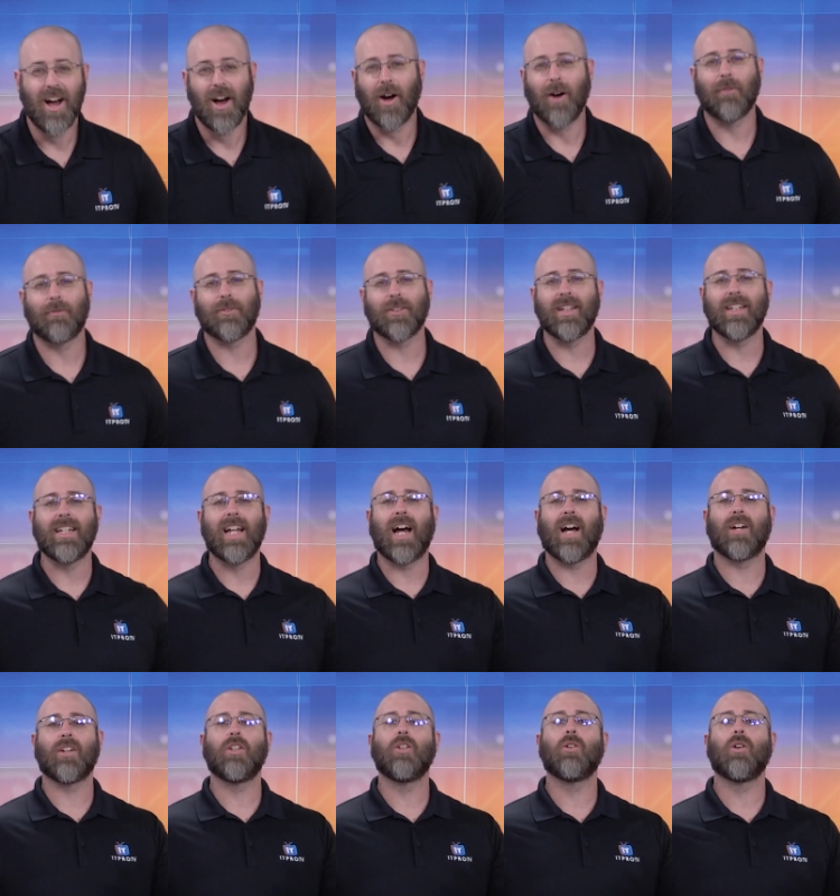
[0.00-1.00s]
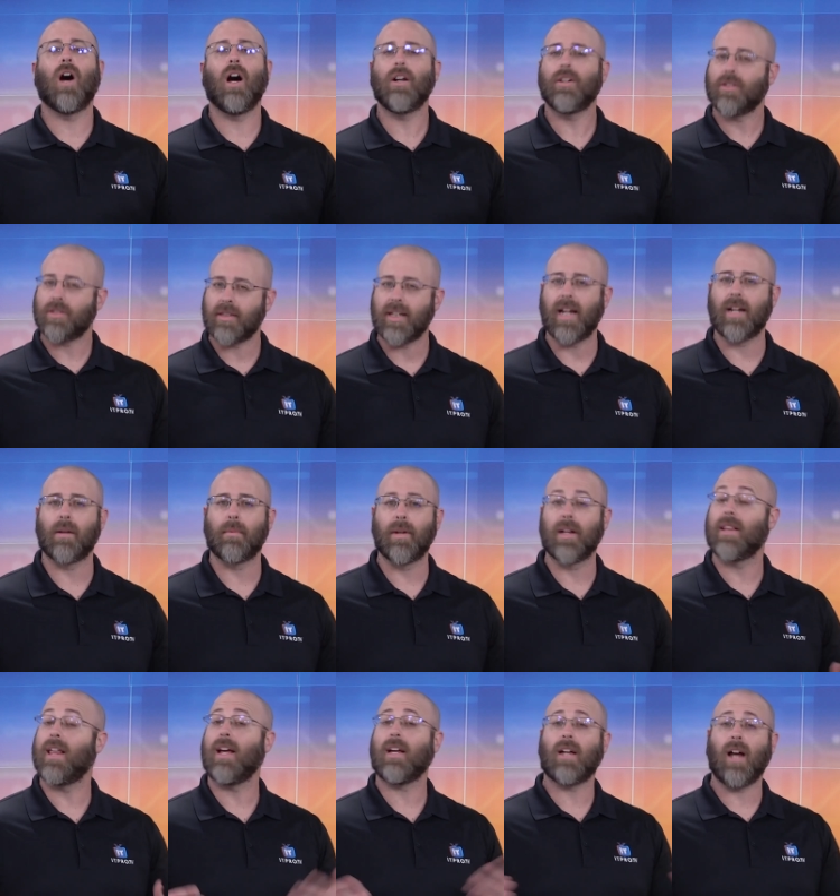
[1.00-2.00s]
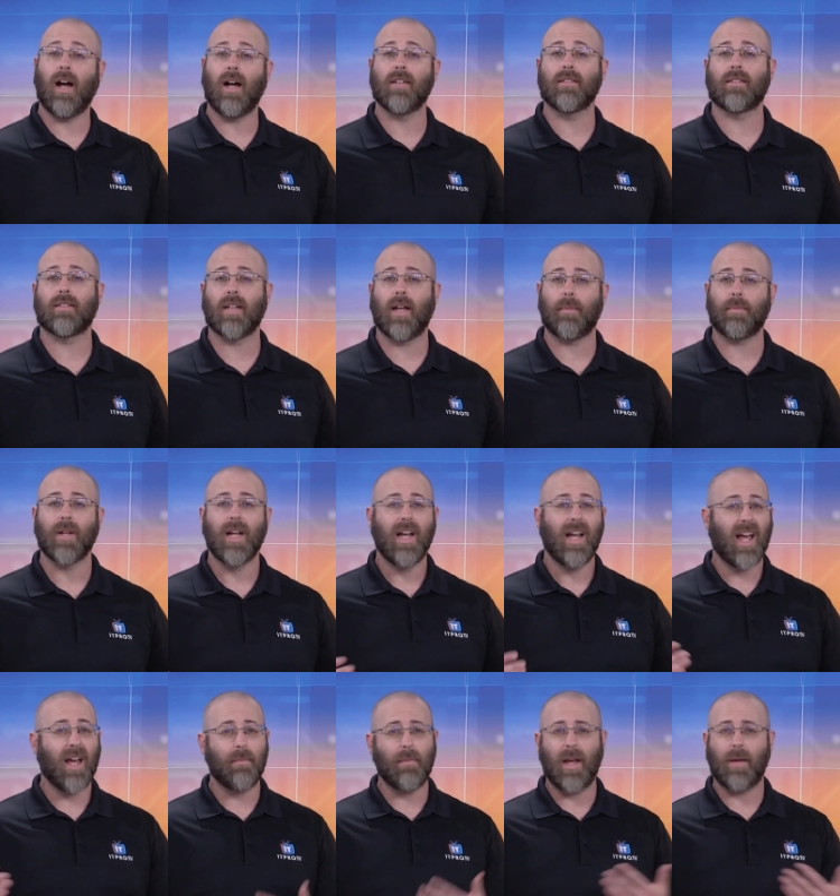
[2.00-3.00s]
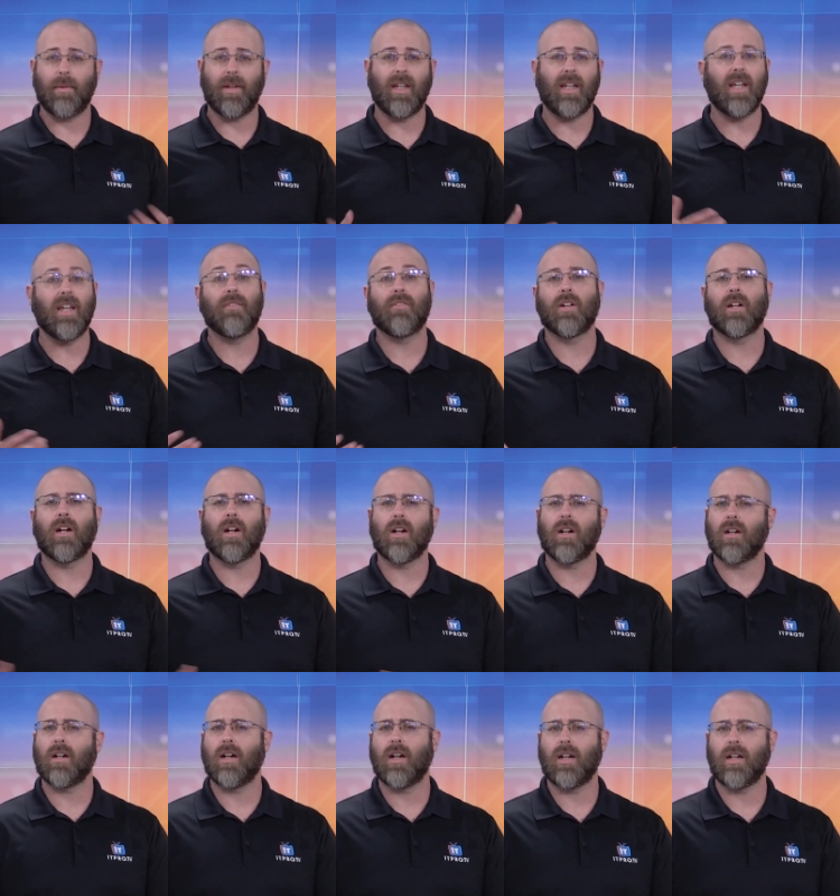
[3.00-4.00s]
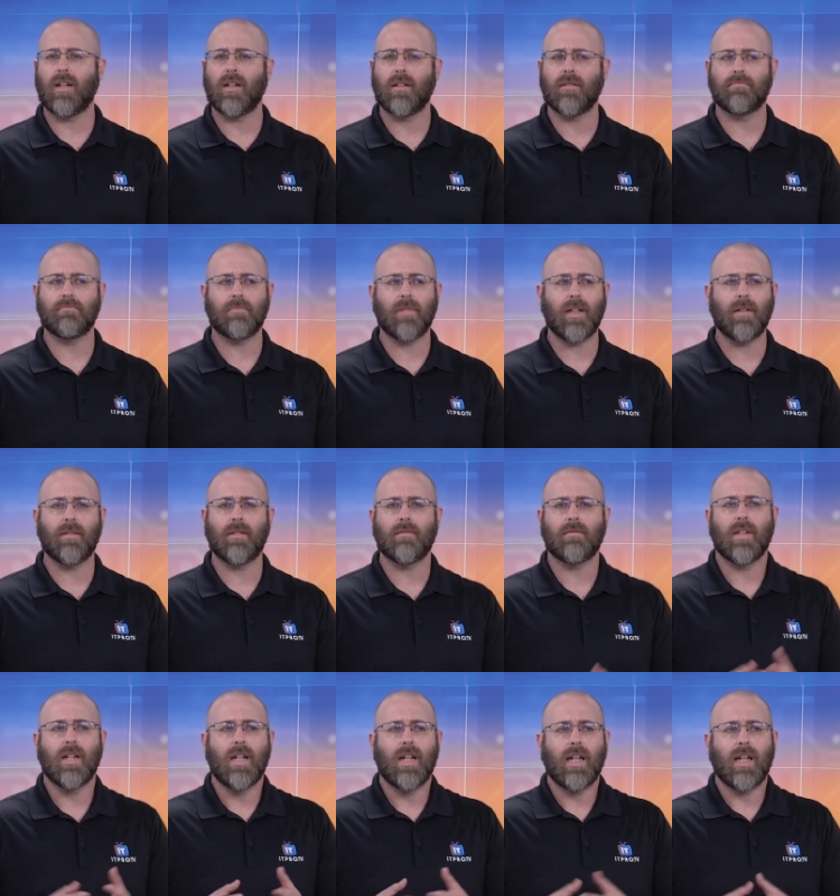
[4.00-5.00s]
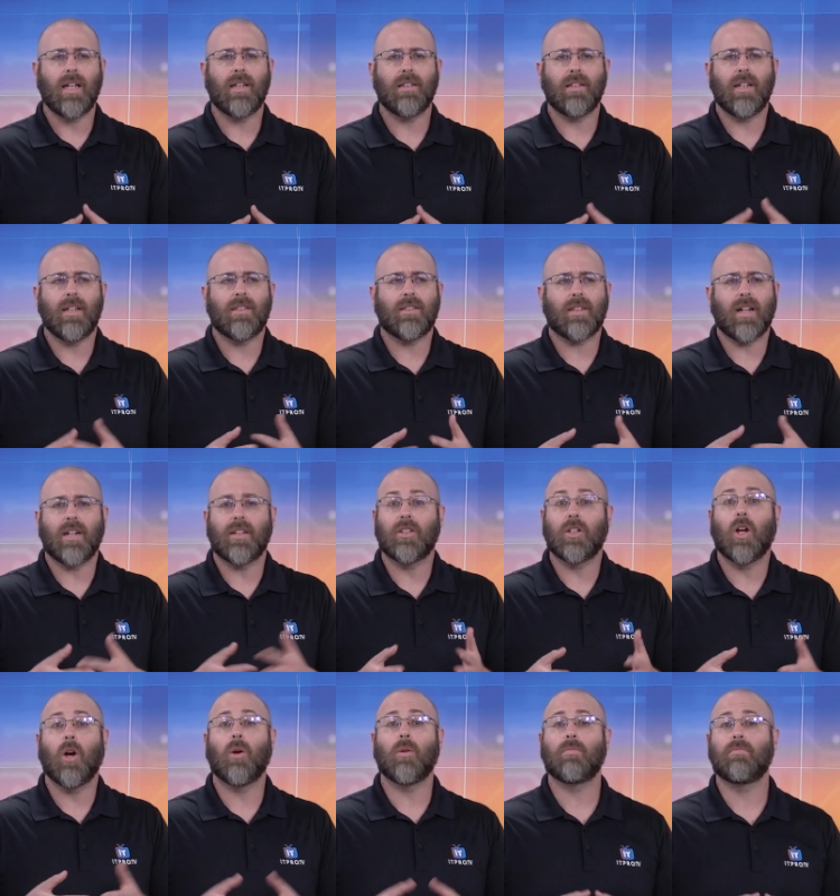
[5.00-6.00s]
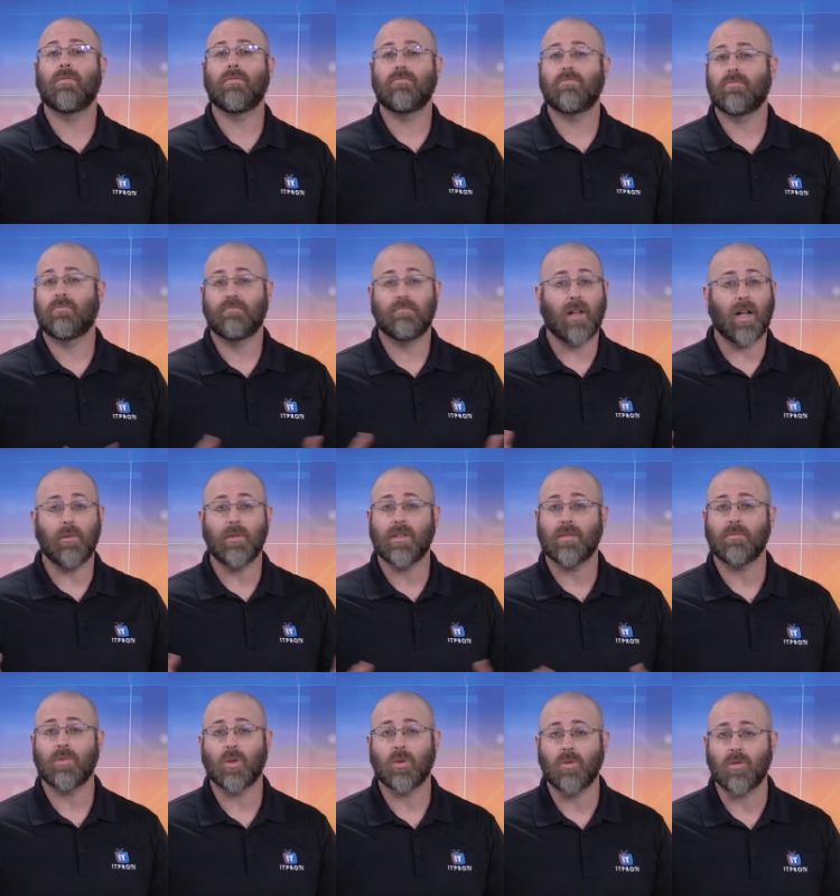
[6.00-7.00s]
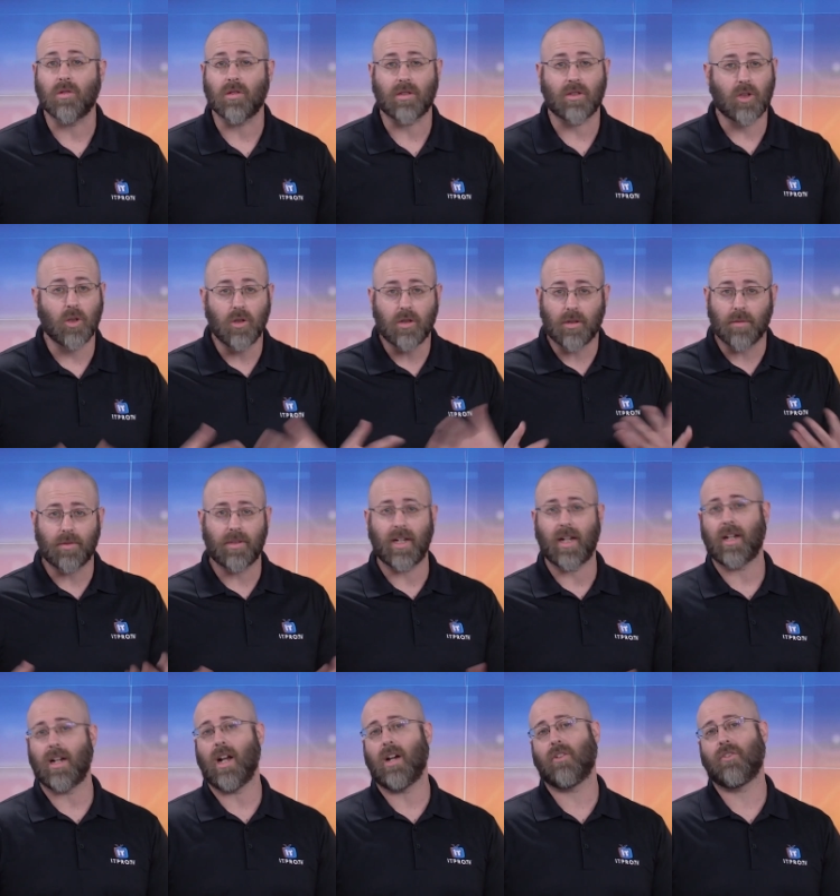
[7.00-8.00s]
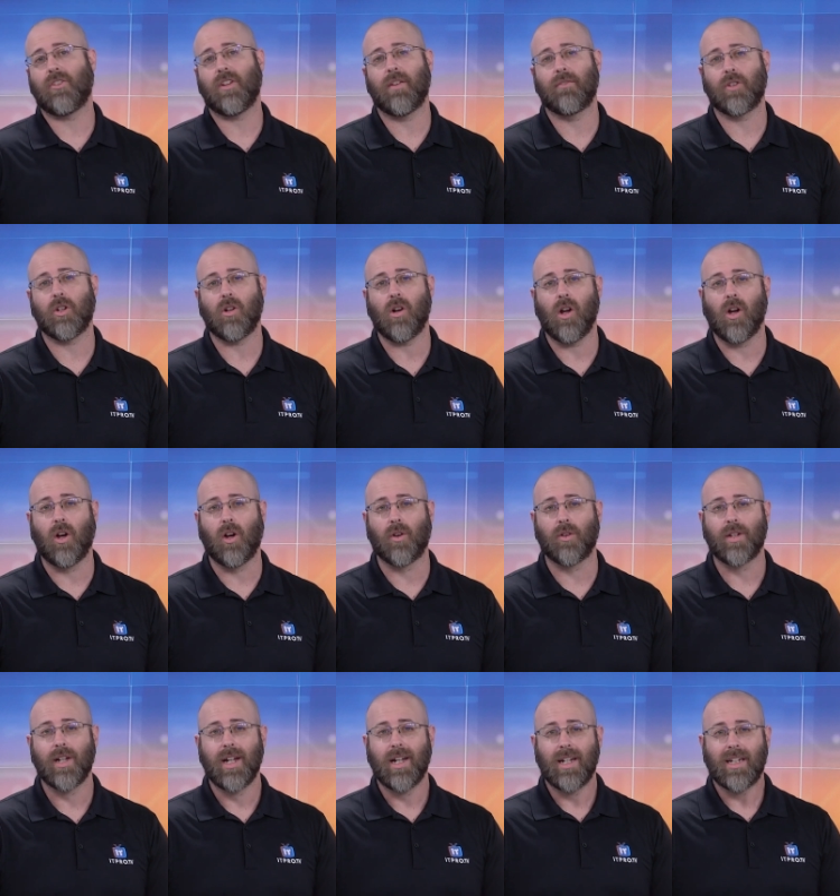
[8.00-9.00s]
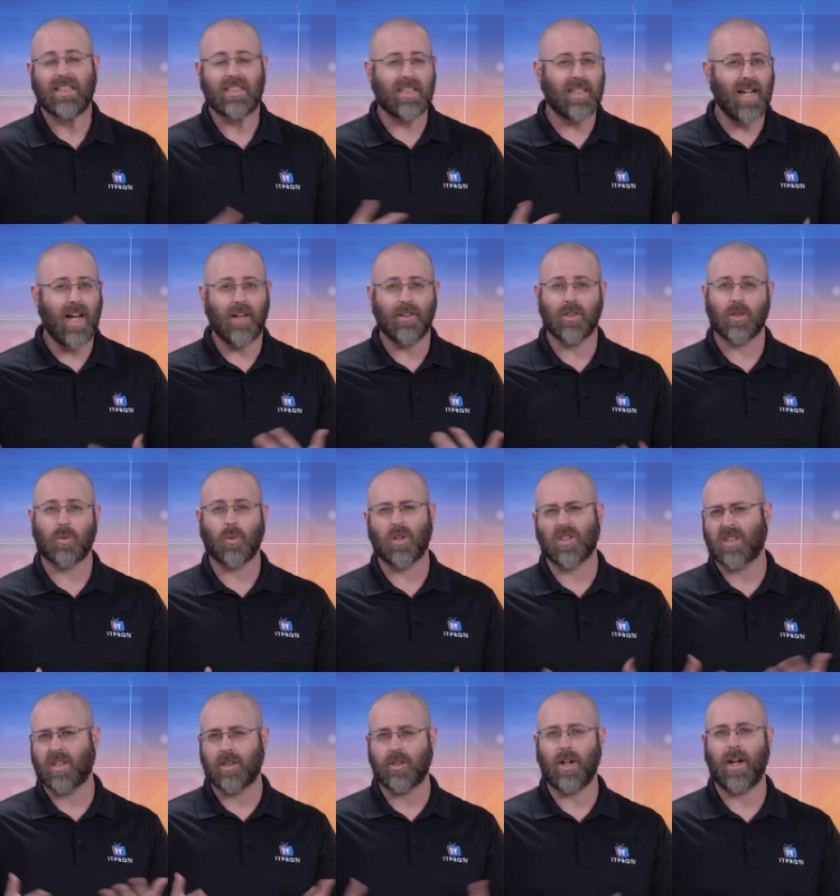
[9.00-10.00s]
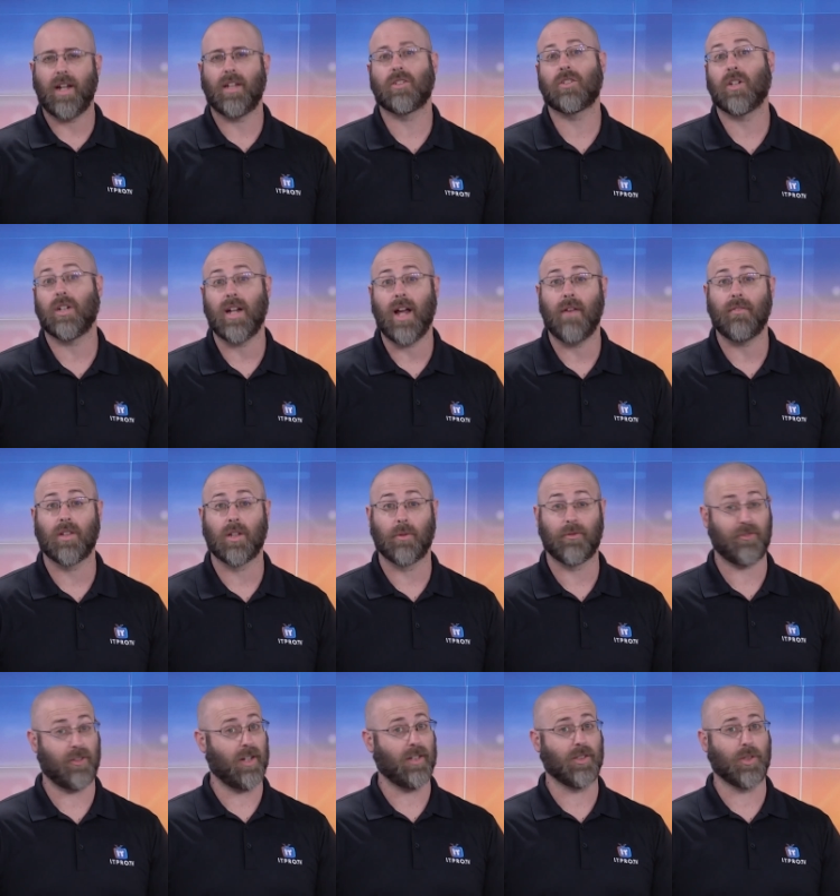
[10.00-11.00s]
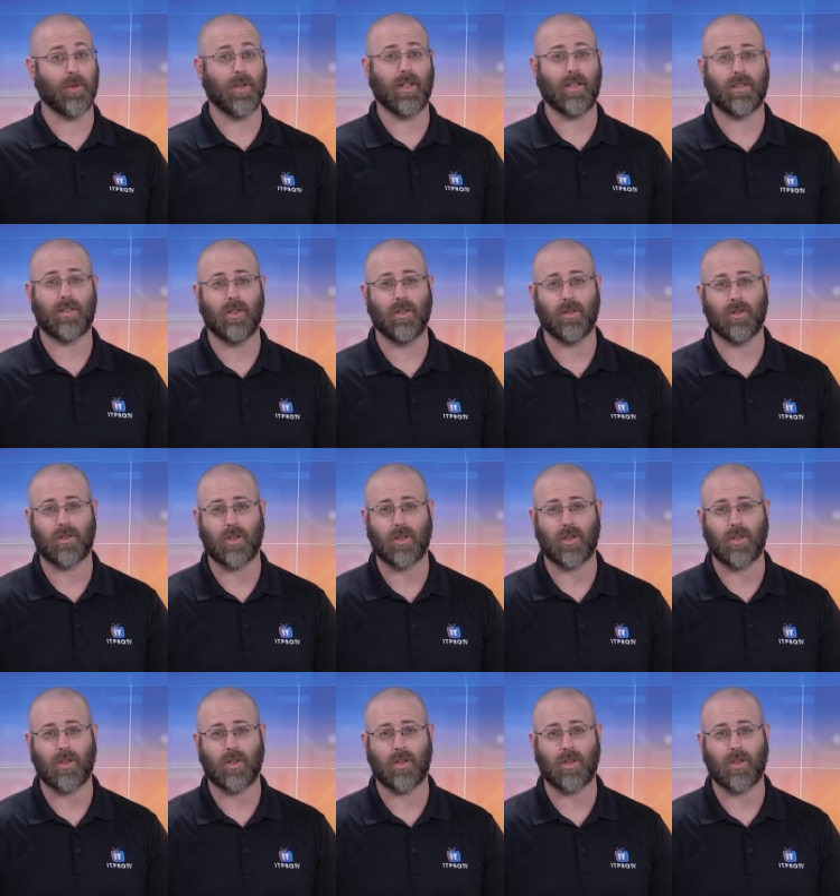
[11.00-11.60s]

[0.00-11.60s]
Hopefully now you understand a bit of that concept, and maybe even are incited to go play with some tools, do some steganography of your own, see how this works, get your hands dirty, have a little fun doing it too.